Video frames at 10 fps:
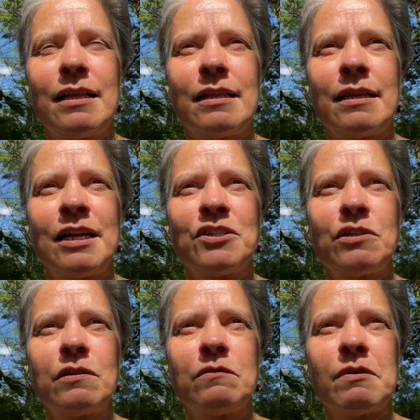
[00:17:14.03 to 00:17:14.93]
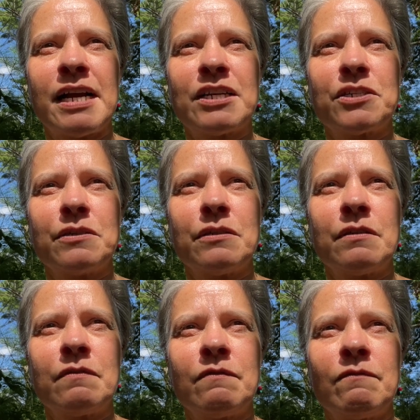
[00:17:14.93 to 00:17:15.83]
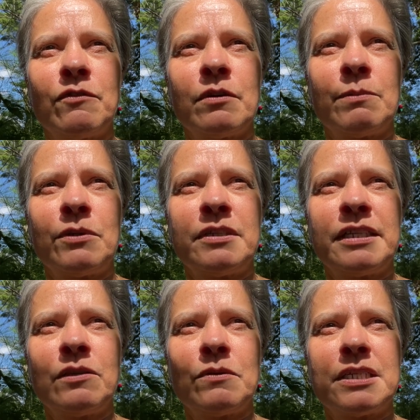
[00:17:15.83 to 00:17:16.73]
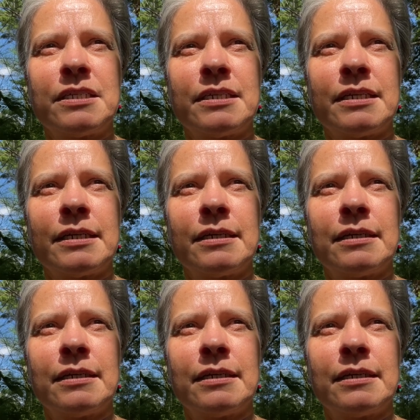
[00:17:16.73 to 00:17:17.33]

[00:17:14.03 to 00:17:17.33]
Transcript: logical rational, verbal linguistic,